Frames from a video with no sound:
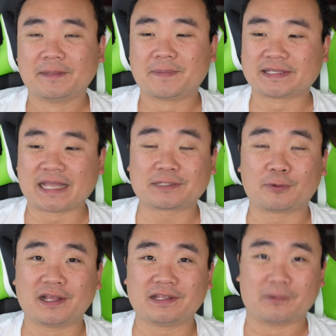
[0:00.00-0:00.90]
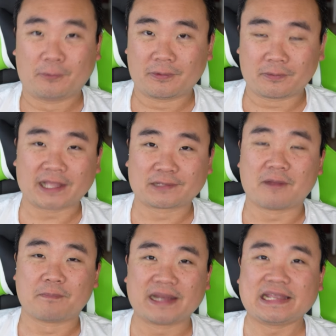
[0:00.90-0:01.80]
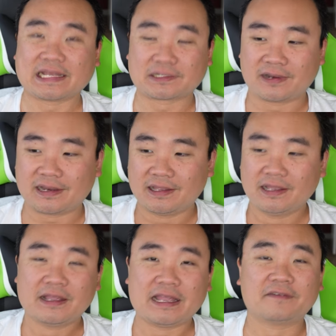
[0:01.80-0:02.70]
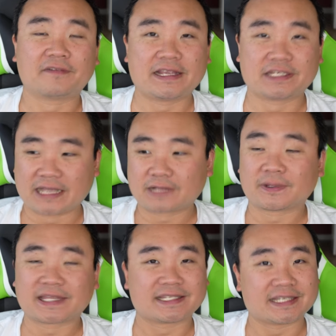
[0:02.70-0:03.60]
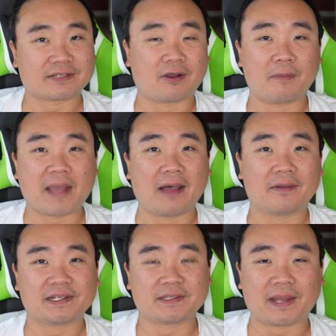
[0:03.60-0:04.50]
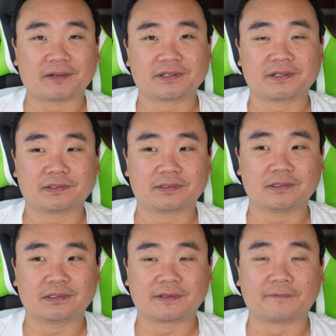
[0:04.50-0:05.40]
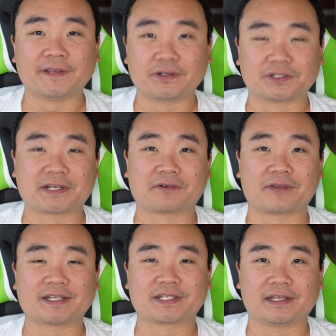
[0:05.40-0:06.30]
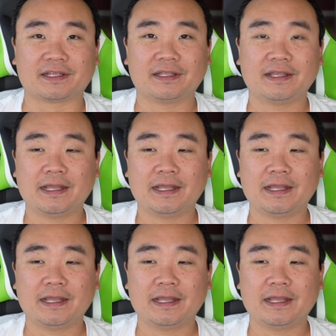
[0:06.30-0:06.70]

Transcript: Because that's what that's what money. That's what inflation. That's what this is all about. It's about the future generation.